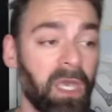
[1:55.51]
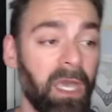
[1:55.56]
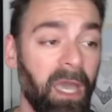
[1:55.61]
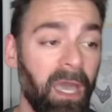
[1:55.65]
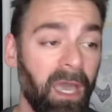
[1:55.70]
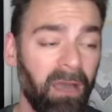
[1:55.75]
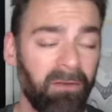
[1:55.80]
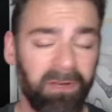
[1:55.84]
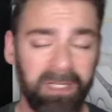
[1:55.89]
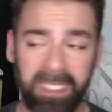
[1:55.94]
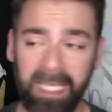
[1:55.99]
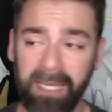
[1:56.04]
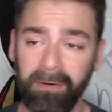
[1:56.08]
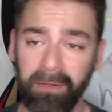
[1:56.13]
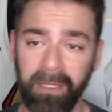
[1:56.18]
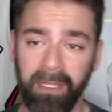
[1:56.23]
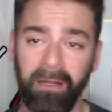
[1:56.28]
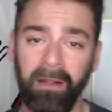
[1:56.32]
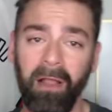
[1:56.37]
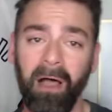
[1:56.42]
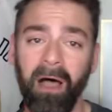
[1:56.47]
If I sound a
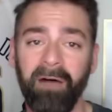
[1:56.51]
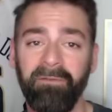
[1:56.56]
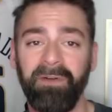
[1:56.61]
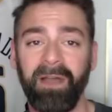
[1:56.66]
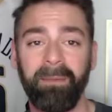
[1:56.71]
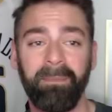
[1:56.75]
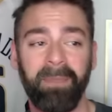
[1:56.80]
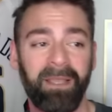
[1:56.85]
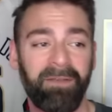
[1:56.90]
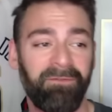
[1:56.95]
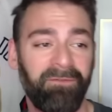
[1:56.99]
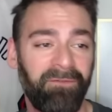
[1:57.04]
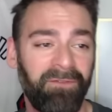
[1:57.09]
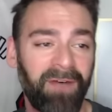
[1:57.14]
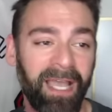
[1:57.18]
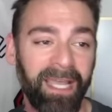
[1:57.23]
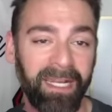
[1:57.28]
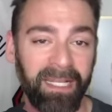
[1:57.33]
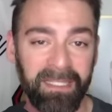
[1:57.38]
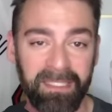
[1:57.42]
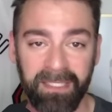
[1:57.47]
little off, I'm like
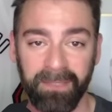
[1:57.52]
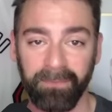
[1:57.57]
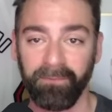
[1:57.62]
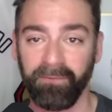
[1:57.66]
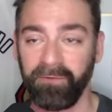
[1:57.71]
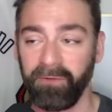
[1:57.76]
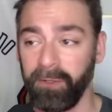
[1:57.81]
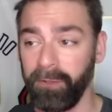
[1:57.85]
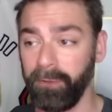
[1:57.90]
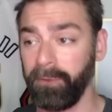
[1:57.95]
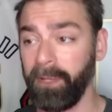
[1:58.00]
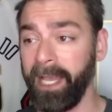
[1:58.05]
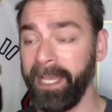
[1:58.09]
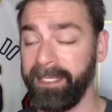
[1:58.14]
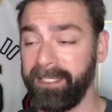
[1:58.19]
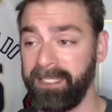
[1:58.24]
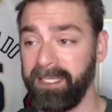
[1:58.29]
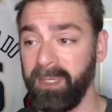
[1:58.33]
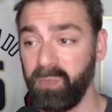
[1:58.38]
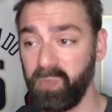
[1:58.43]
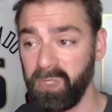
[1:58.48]
fighting some flu-like
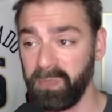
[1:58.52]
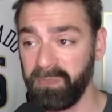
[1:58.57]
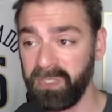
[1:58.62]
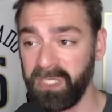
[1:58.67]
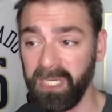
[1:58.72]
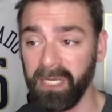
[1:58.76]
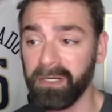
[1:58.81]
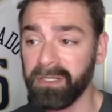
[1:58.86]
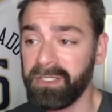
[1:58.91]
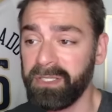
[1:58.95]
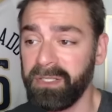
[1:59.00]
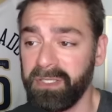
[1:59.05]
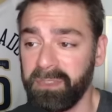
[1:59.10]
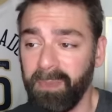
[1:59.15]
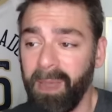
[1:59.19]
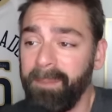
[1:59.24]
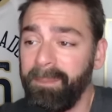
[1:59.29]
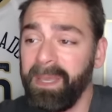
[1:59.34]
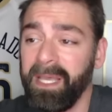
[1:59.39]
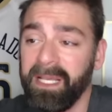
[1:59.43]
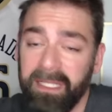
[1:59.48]
symptoms here, so this
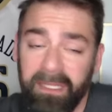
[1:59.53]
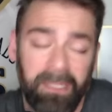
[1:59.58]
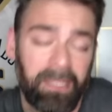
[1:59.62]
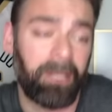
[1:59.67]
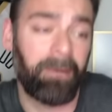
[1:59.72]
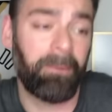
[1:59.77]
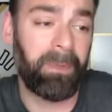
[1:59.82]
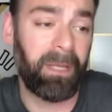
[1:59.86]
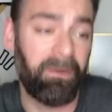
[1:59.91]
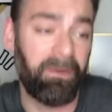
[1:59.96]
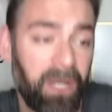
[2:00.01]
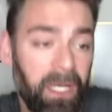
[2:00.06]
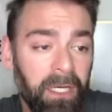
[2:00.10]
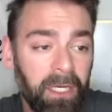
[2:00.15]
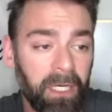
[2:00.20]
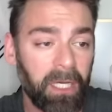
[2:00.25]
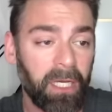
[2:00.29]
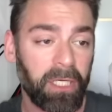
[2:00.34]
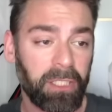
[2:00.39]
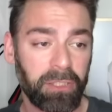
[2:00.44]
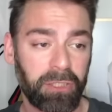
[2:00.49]
might be a little a
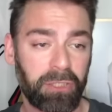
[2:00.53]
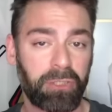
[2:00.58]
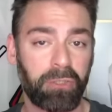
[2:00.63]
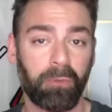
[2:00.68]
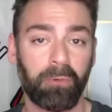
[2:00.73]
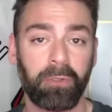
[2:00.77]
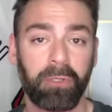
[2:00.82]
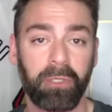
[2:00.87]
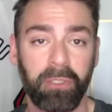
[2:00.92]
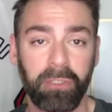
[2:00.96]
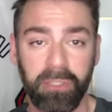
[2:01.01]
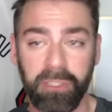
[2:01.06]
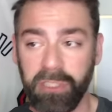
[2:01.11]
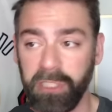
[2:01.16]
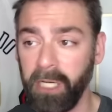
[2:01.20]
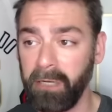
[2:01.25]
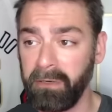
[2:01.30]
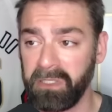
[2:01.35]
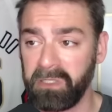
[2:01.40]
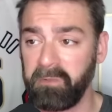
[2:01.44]
shorter show.